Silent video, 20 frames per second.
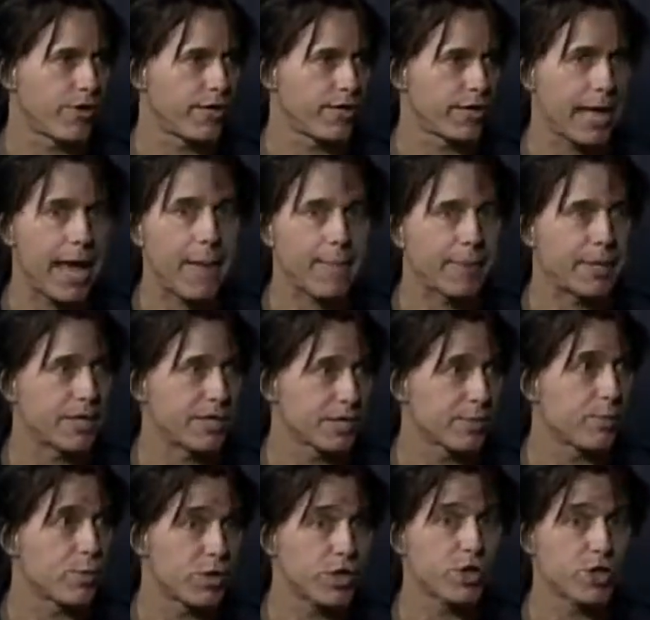
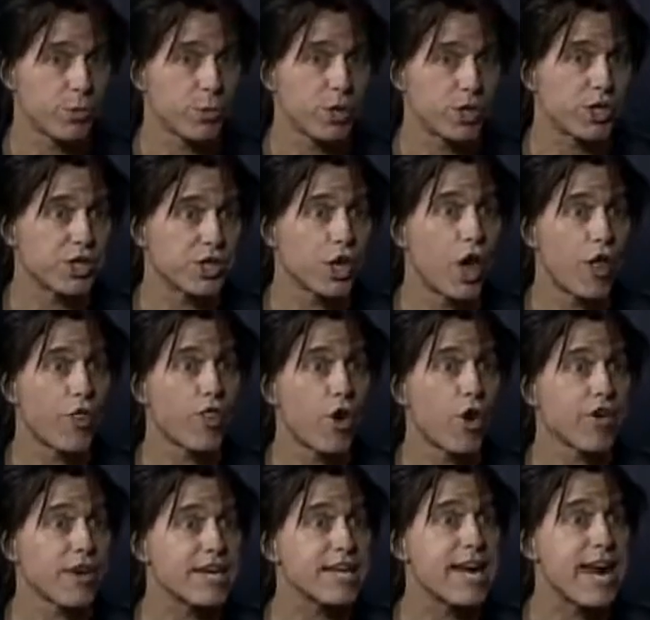capitalism, which is
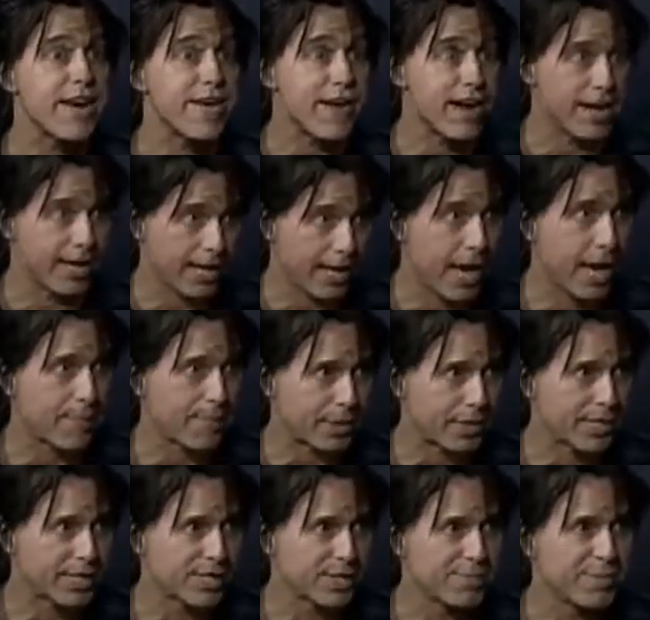authoritarian
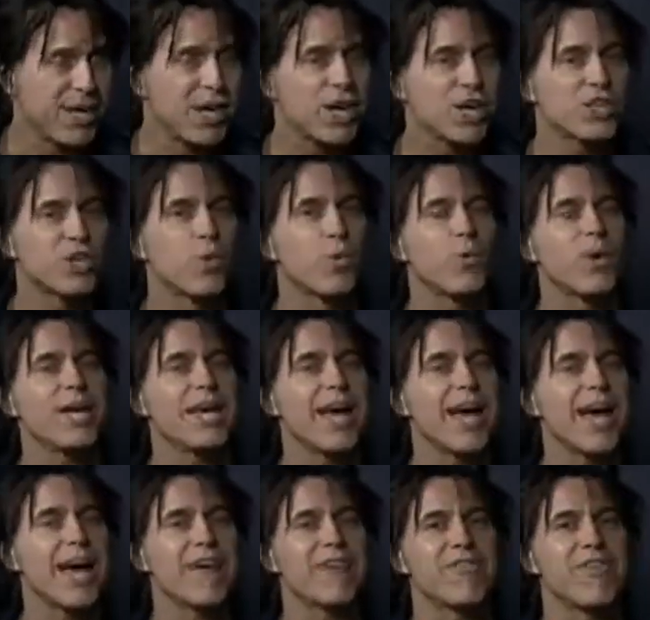capitalism. So we
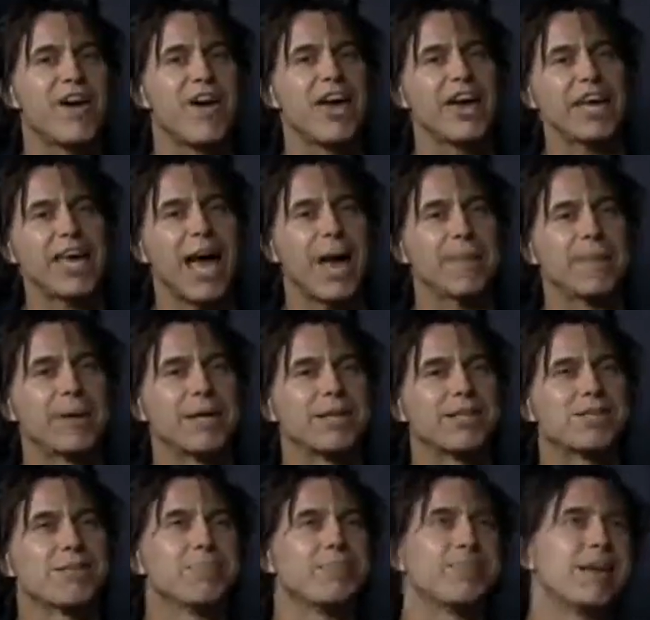have
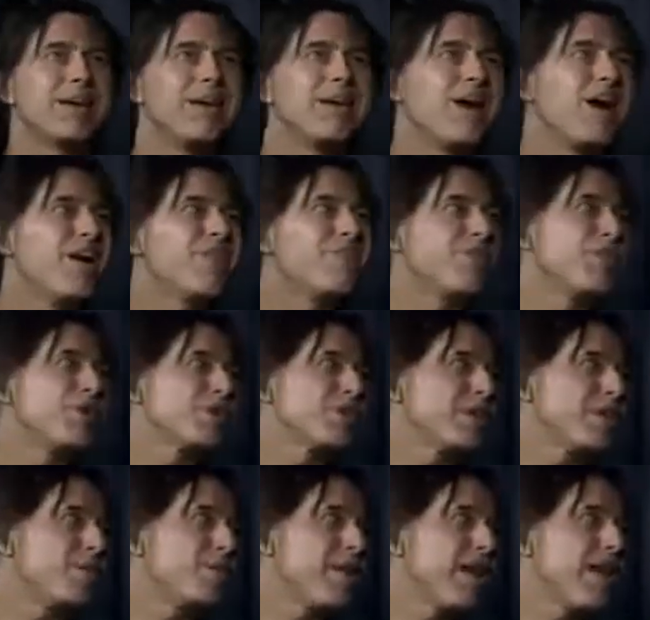capitalism, but
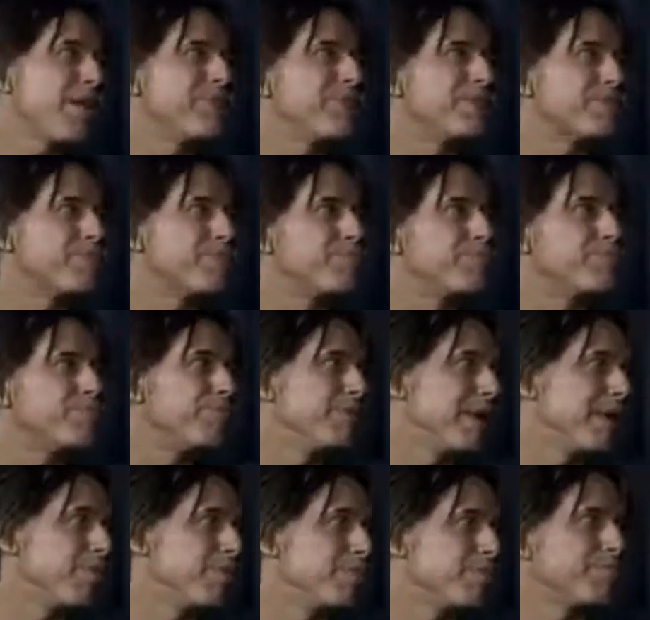unfortunately we have this
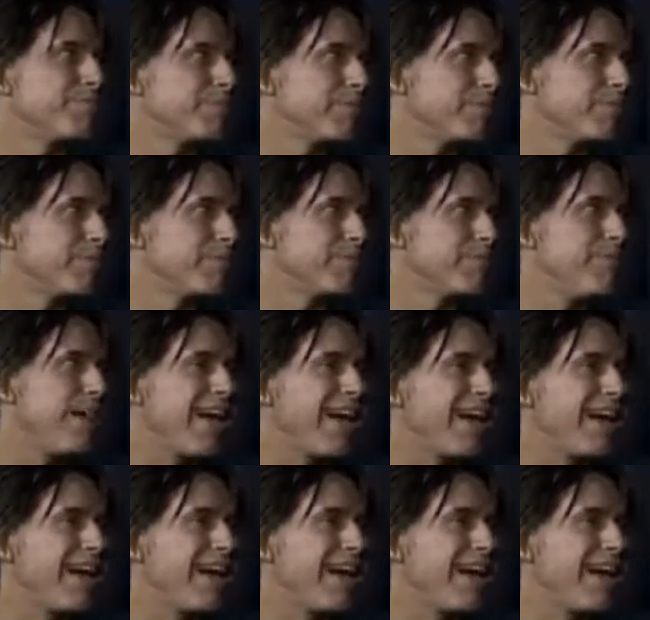veil.